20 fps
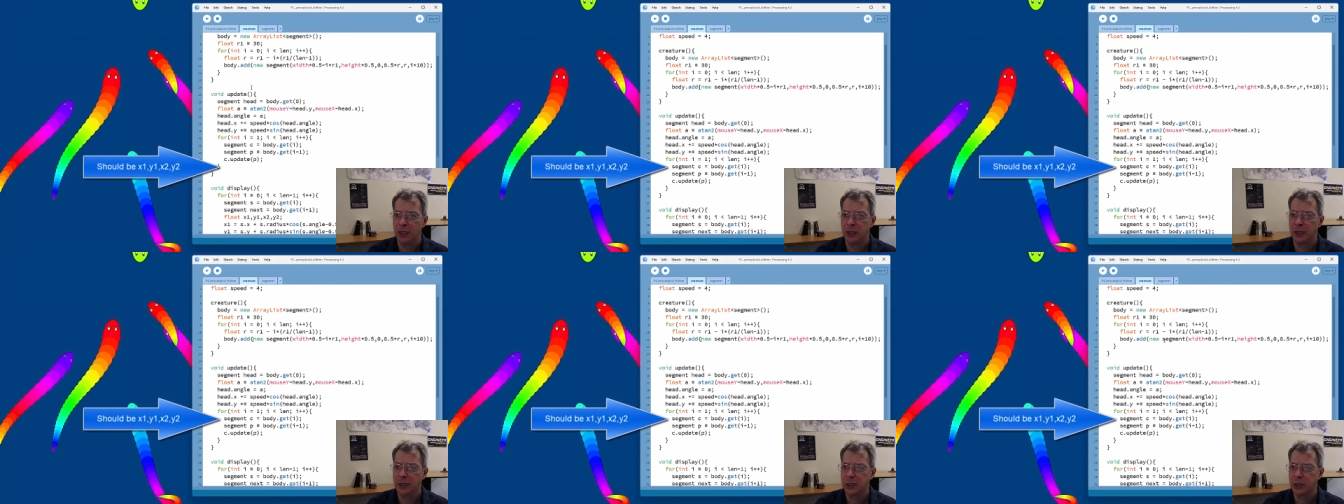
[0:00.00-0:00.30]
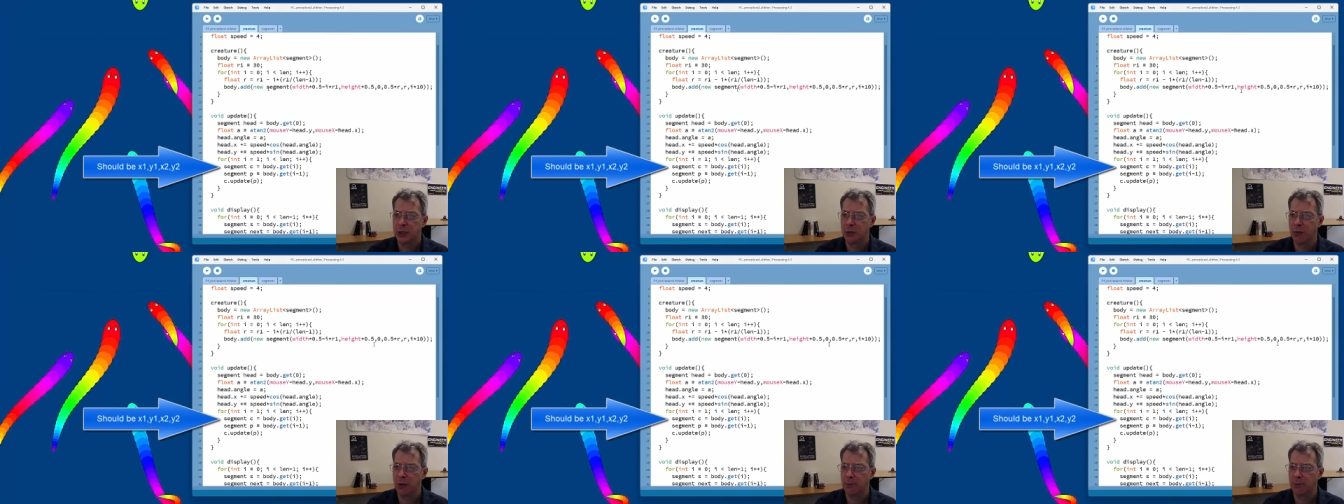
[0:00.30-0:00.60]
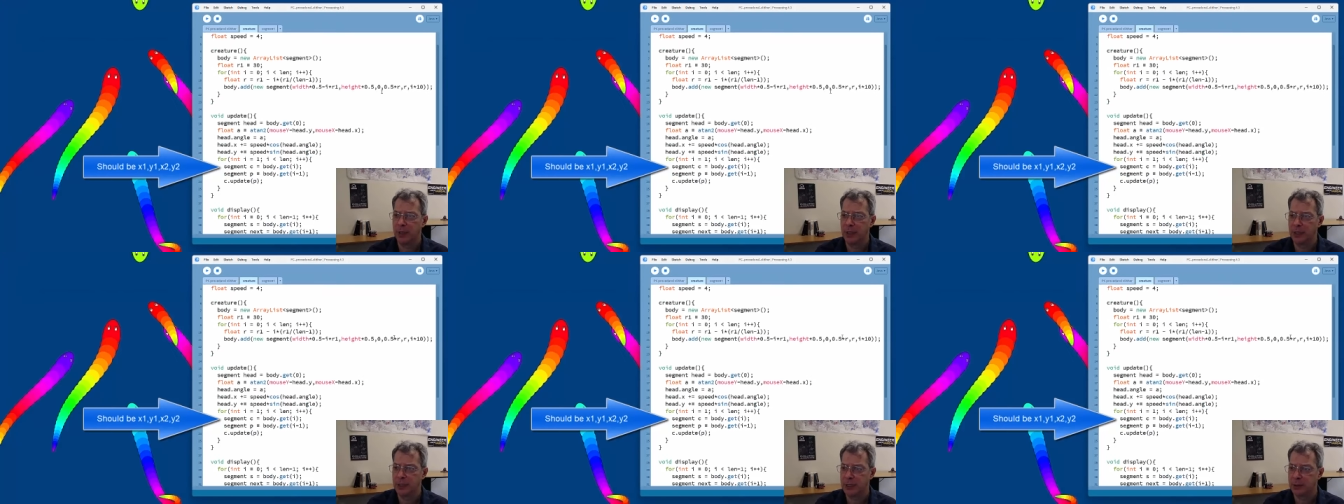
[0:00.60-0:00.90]
Let's go
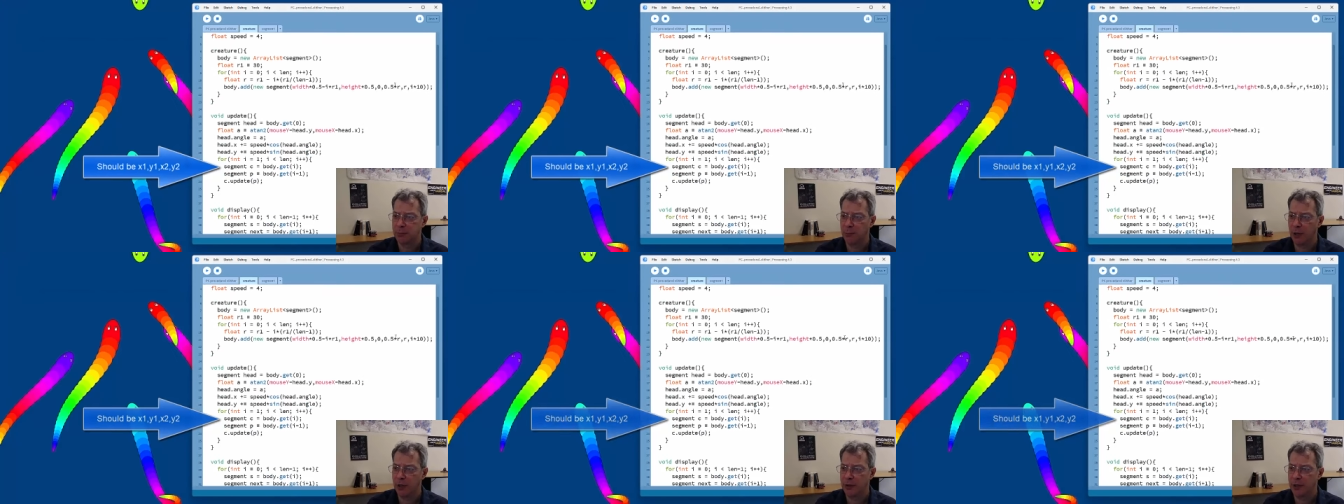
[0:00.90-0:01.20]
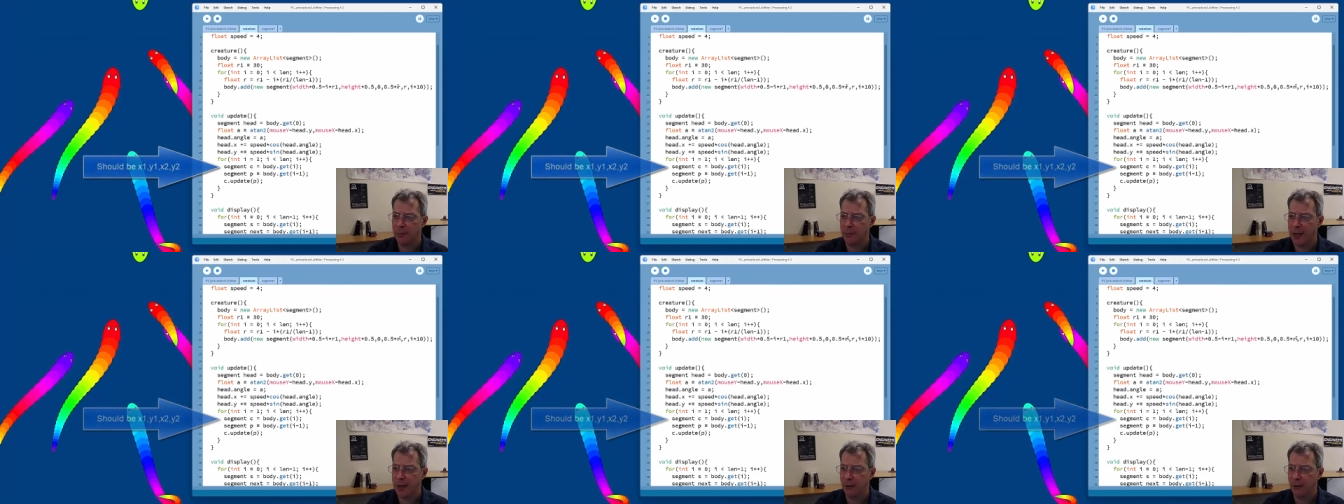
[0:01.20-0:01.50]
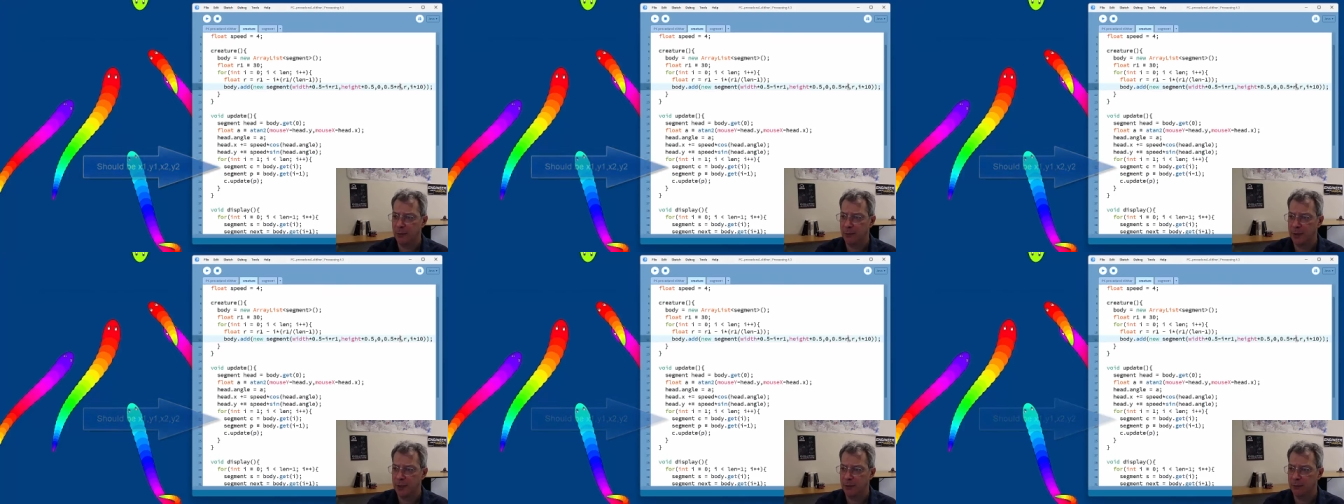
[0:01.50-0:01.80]
up and spread them
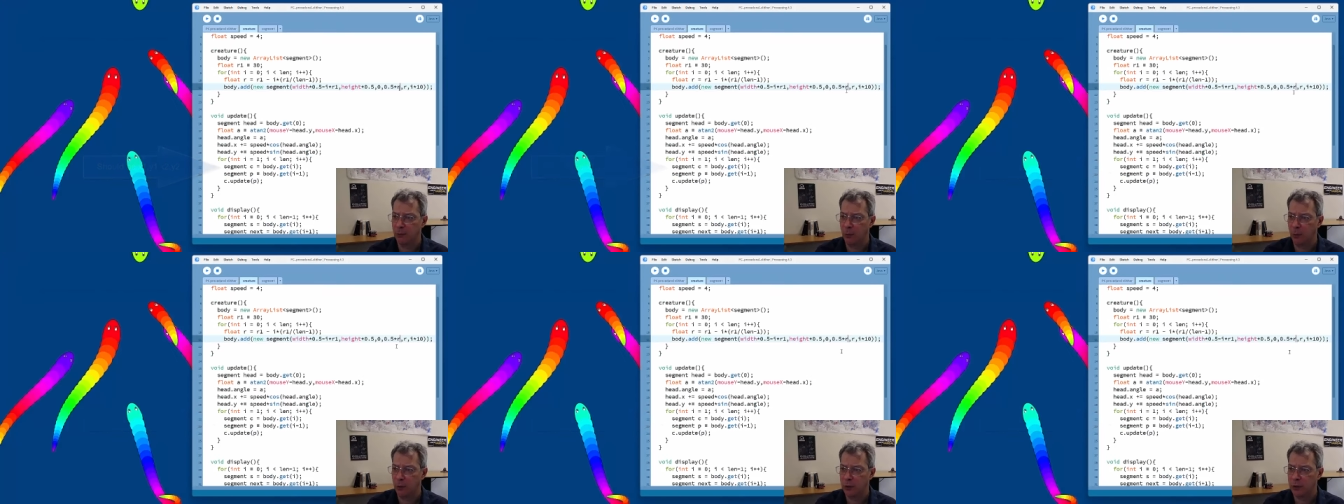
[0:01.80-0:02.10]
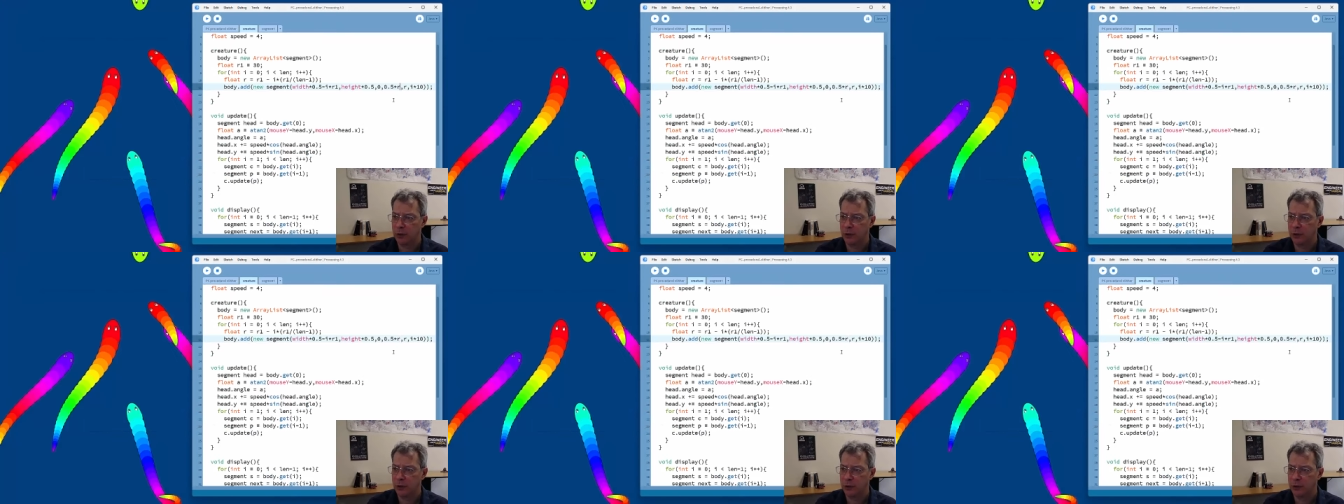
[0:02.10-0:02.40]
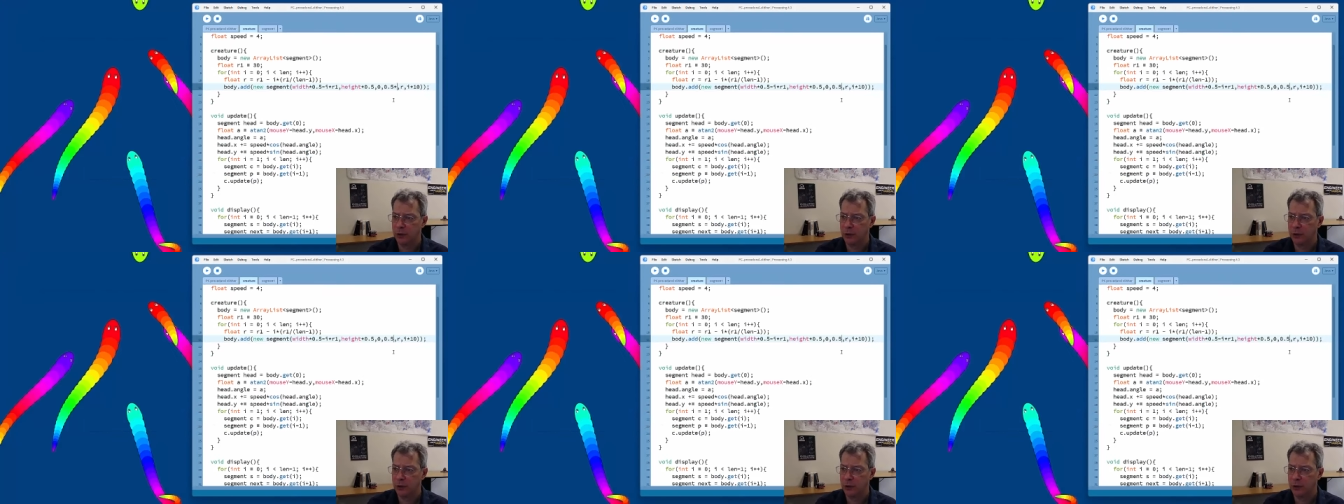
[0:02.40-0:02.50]
out a bit more.